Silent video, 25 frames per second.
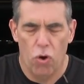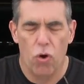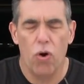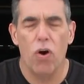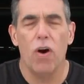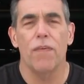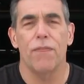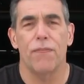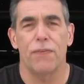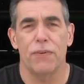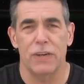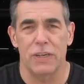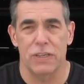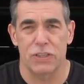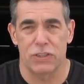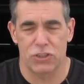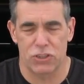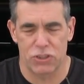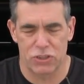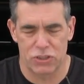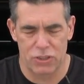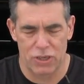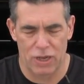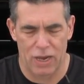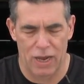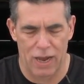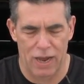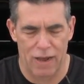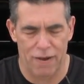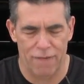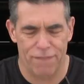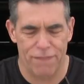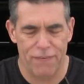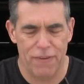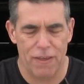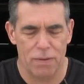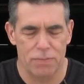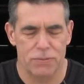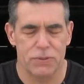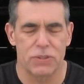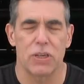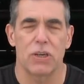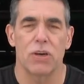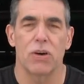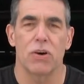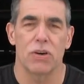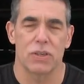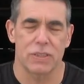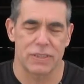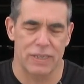off of this uh,
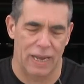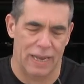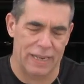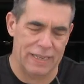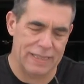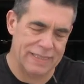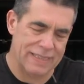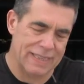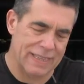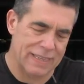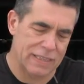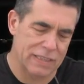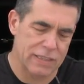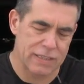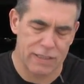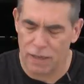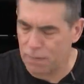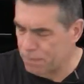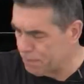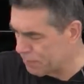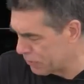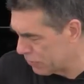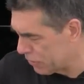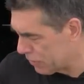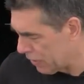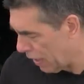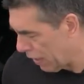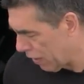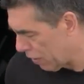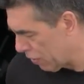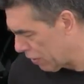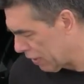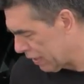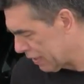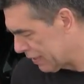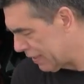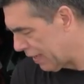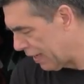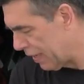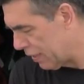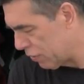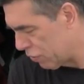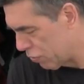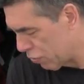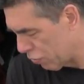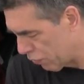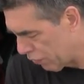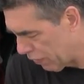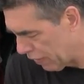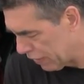VMC hooks and the tips are going to
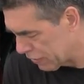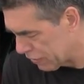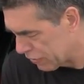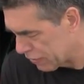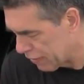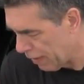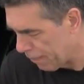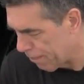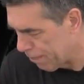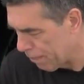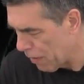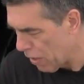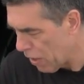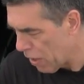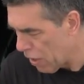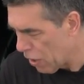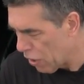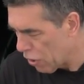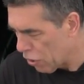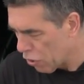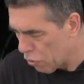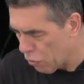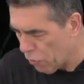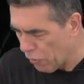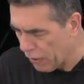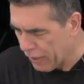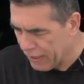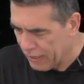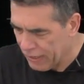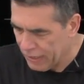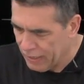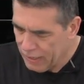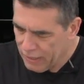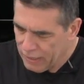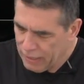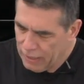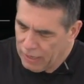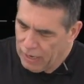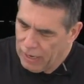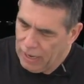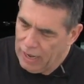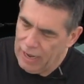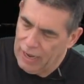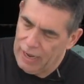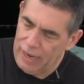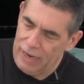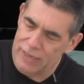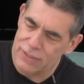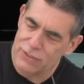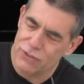tend to rust up quicker.
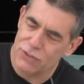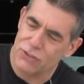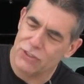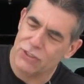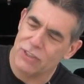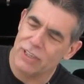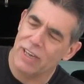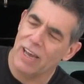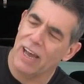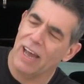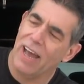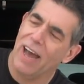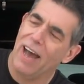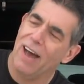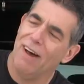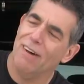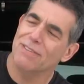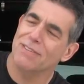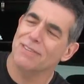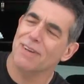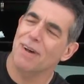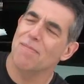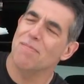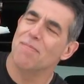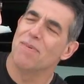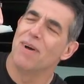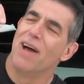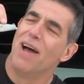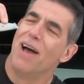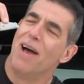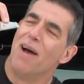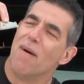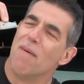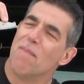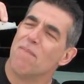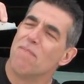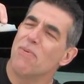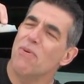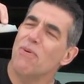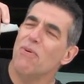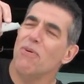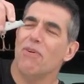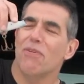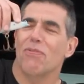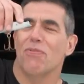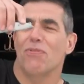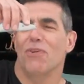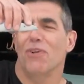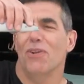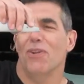Uh, as you see, I have some
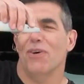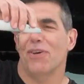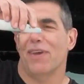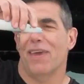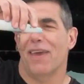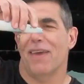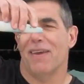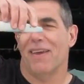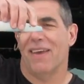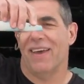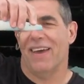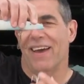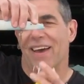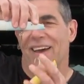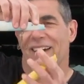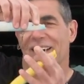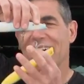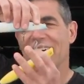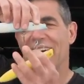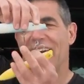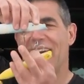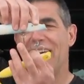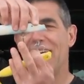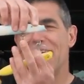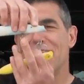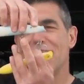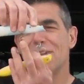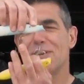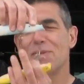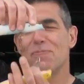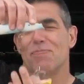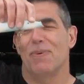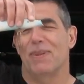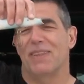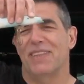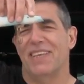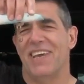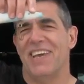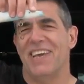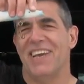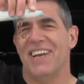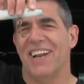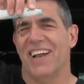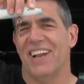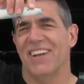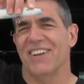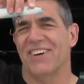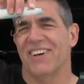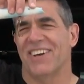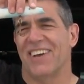beautiful looking uh, aged
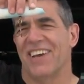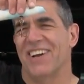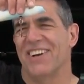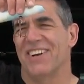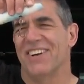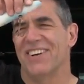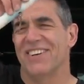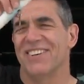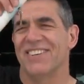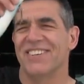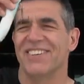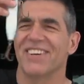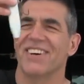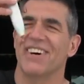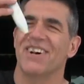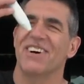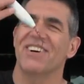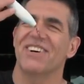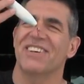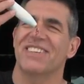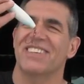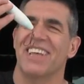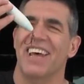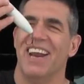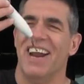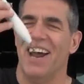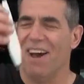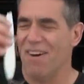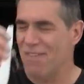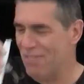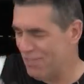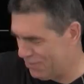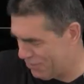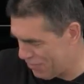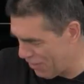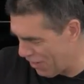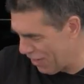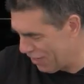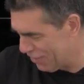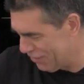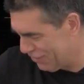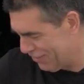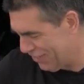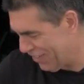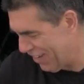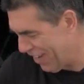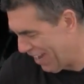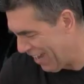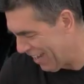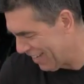patina looking hooks that I haven't
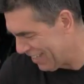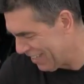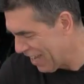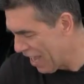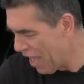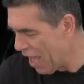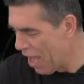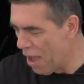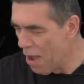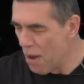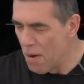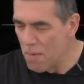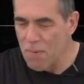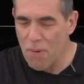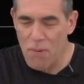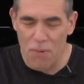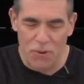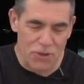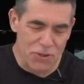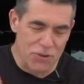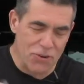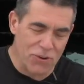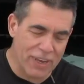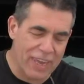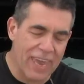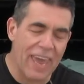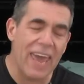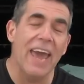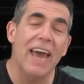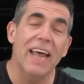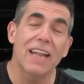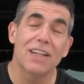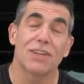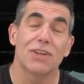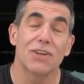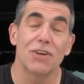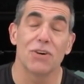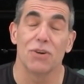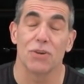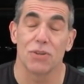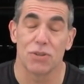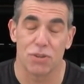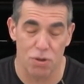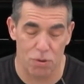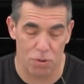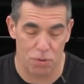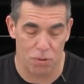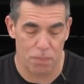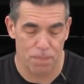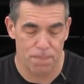changed yet. But what you can do
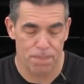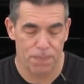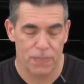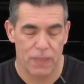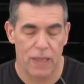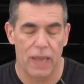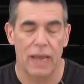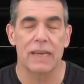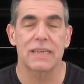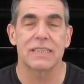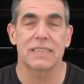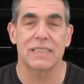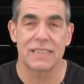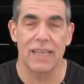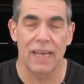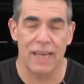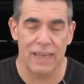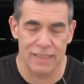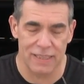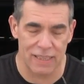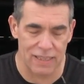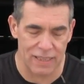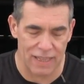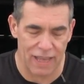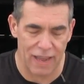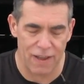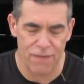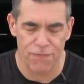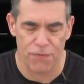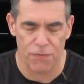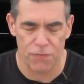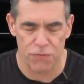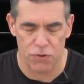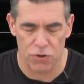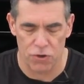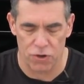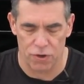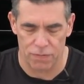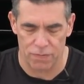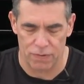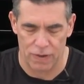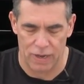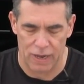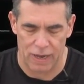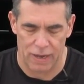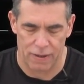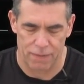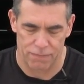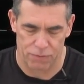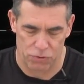to extend the life of your
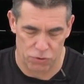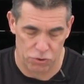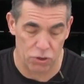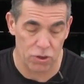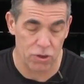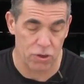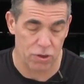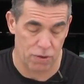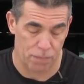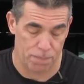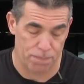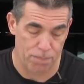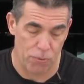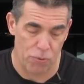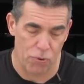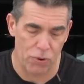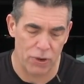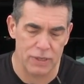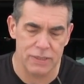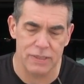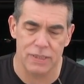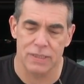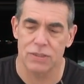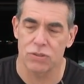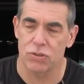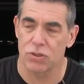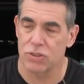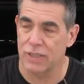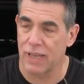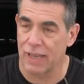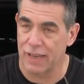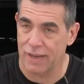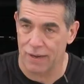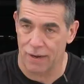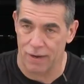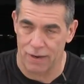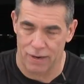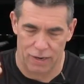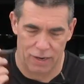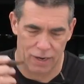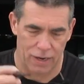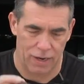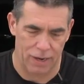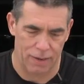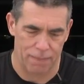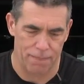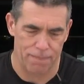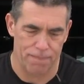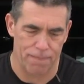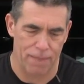uh, hook or points is to take a,
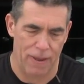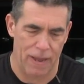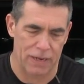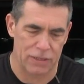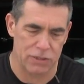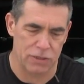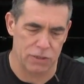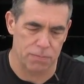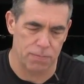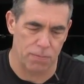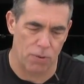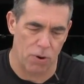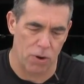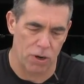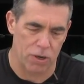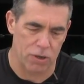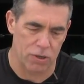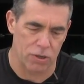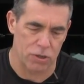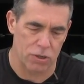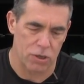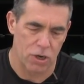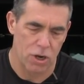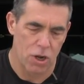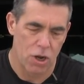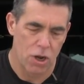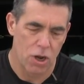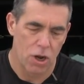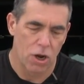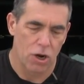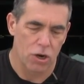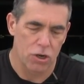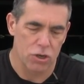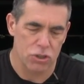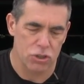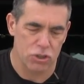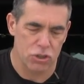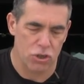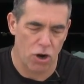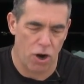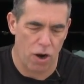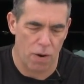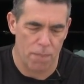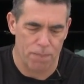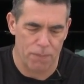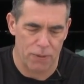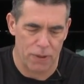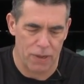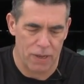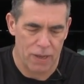a magic marker or
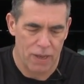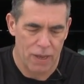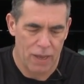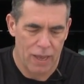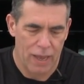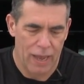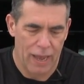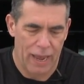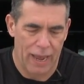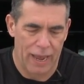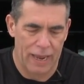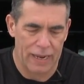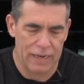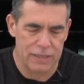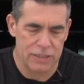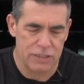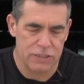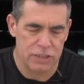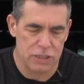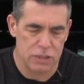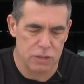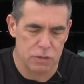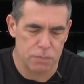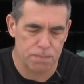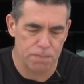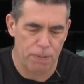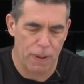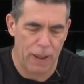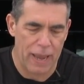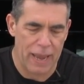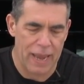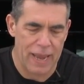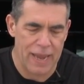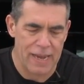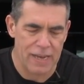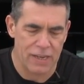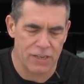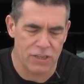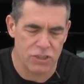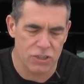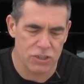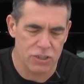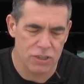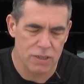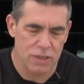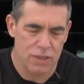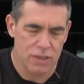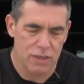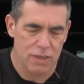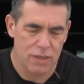Sharpie and just paint
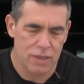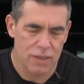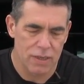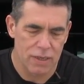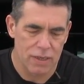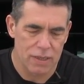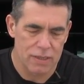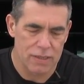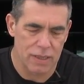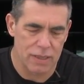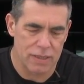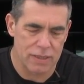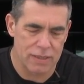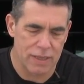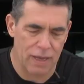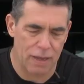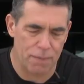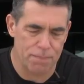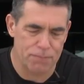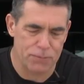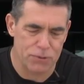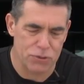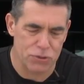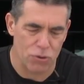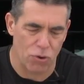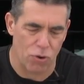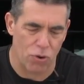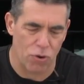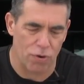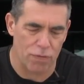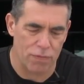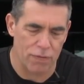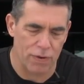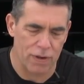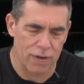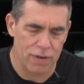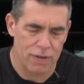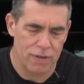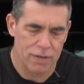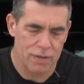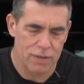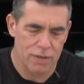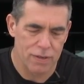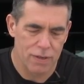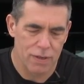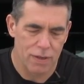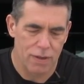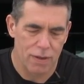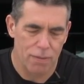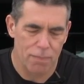the tips over
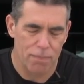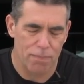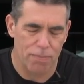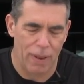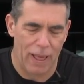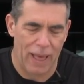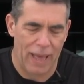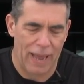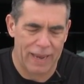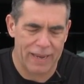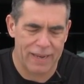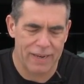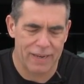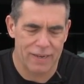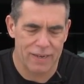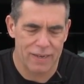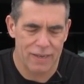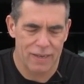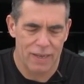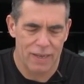black